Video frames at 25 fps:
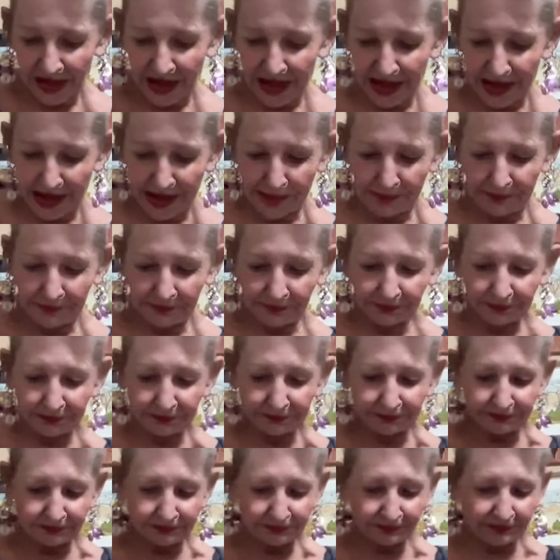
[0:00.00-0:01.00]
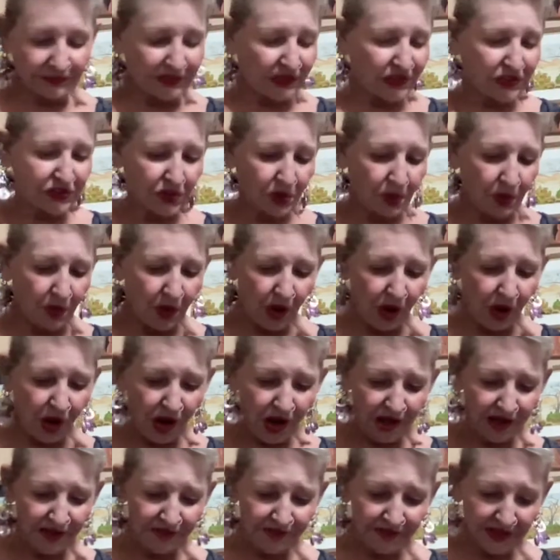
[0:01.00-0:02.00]
Um, so
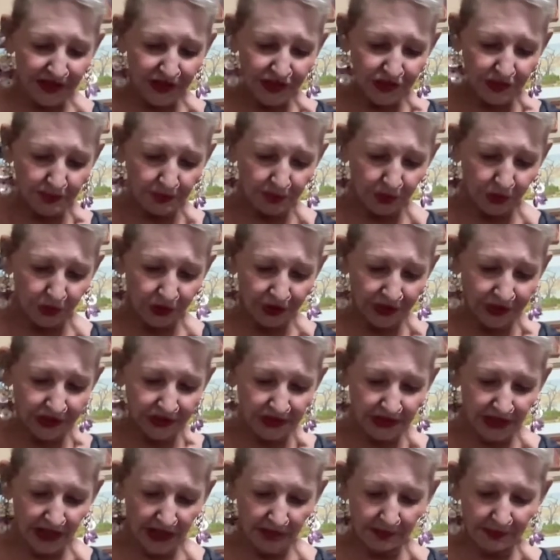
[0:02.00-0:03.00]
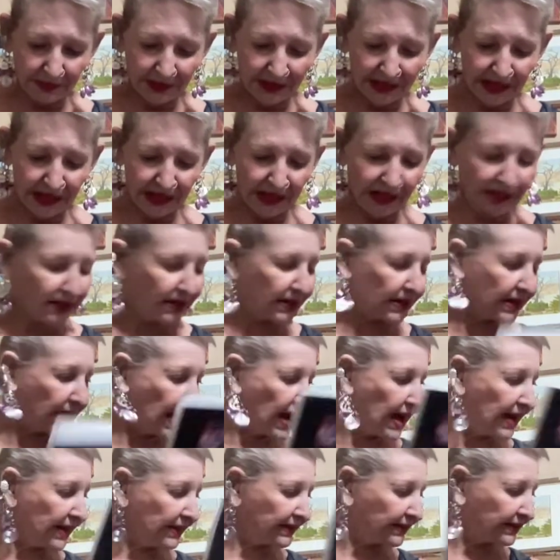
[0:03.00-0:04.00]
all of these books can be
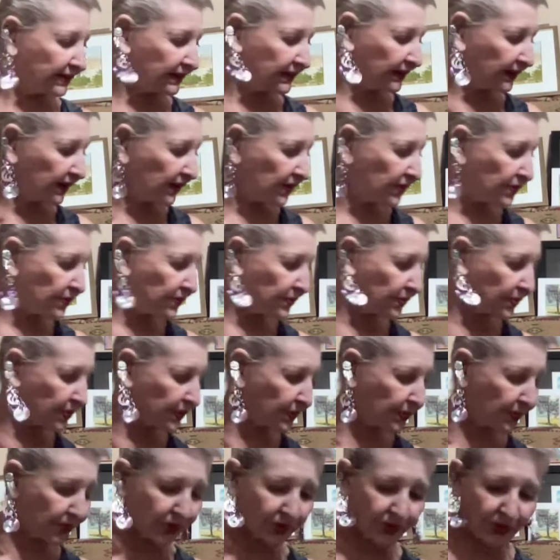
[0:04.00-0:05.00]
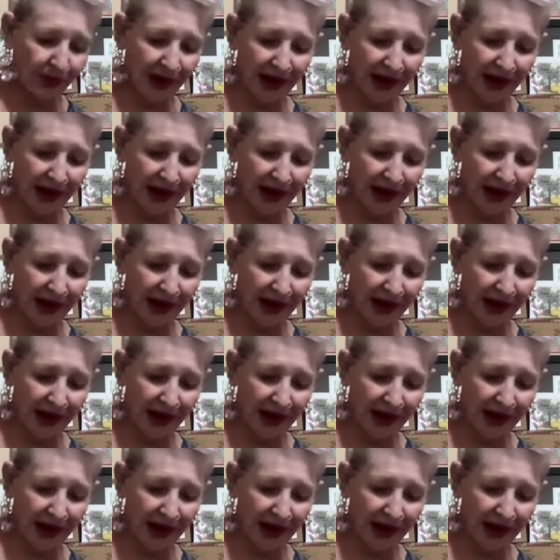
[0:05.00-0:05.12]
gotten through